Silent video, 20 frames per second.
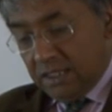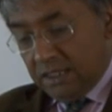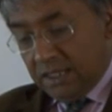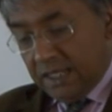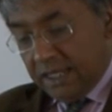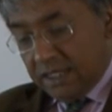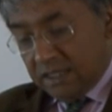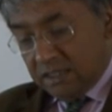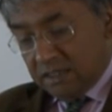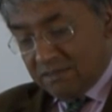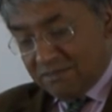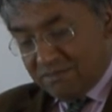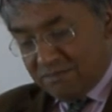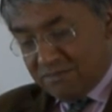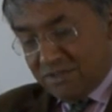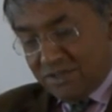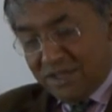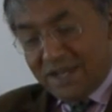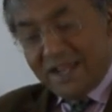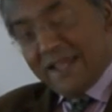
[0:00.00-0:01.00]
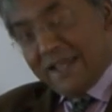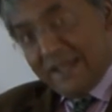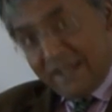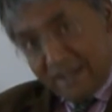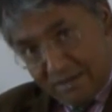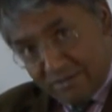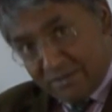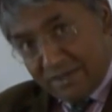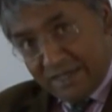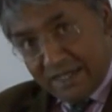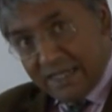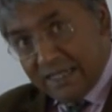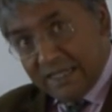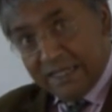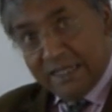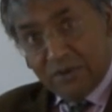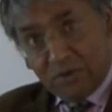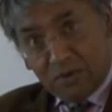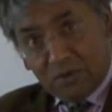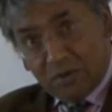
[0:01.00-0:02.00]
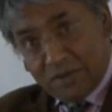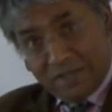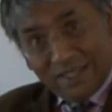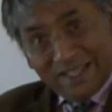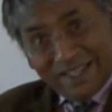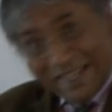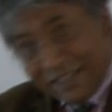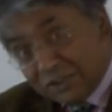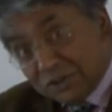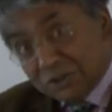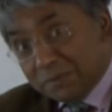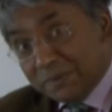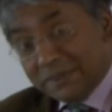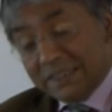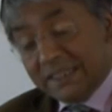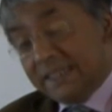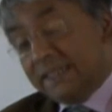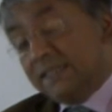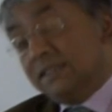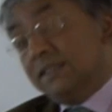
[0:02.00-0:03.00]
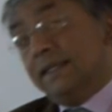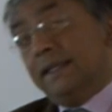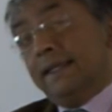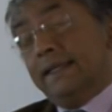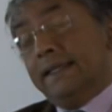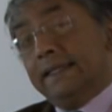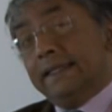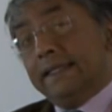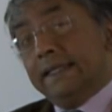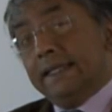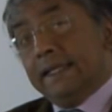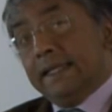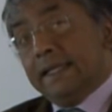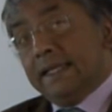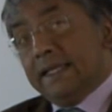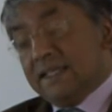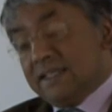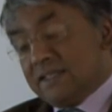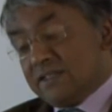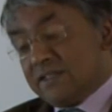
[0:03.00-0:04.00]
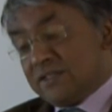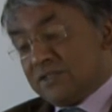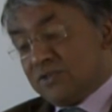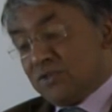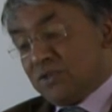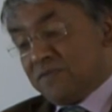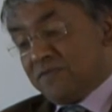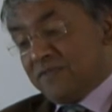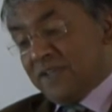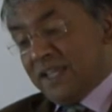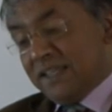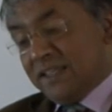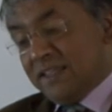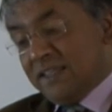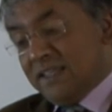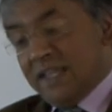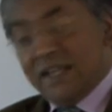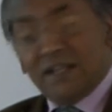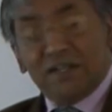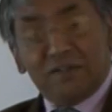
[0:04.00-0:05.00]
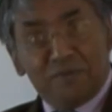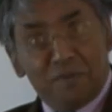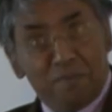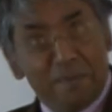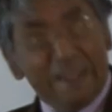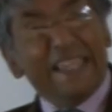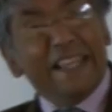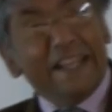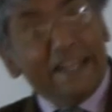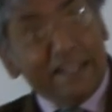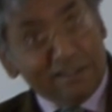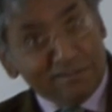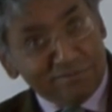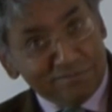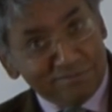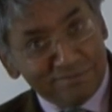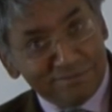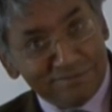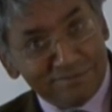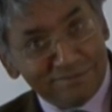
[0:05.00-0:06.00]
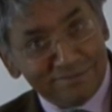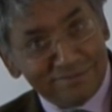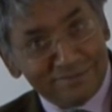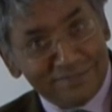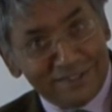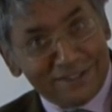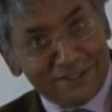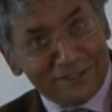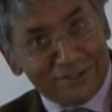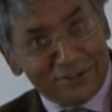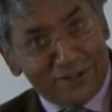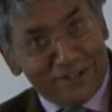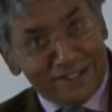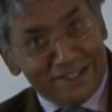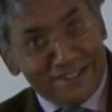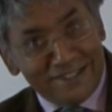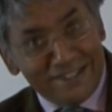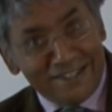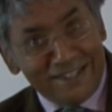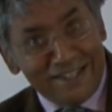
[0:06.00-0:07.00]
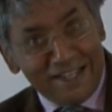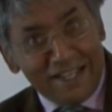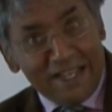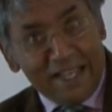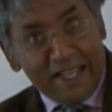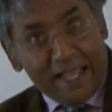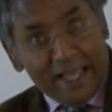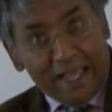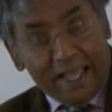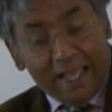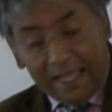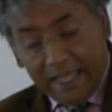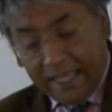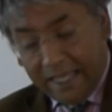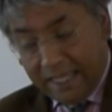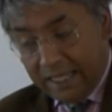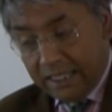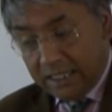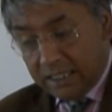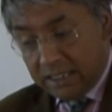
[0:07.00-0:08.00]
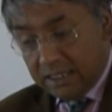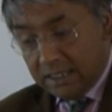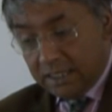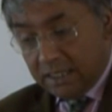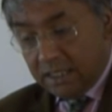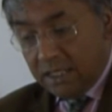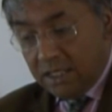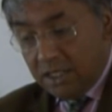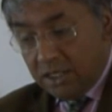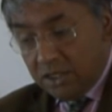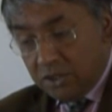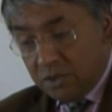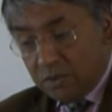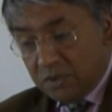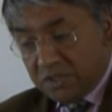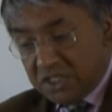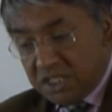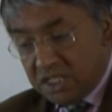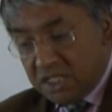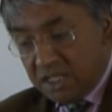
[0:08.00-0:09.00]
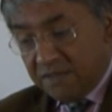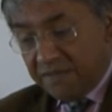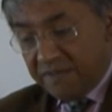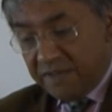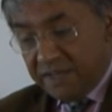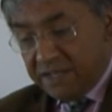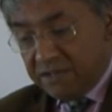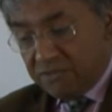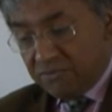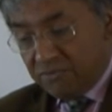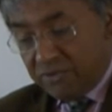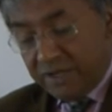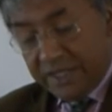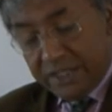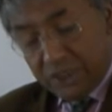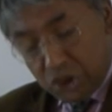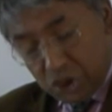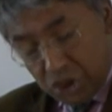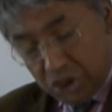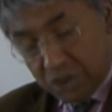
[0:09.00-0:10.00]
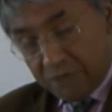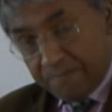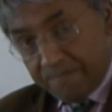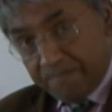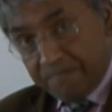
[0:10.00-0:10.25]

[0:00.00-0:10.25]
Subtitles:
that today really, or the announcement date today, is sort of like the end of the beginning, right? And you will see a very rich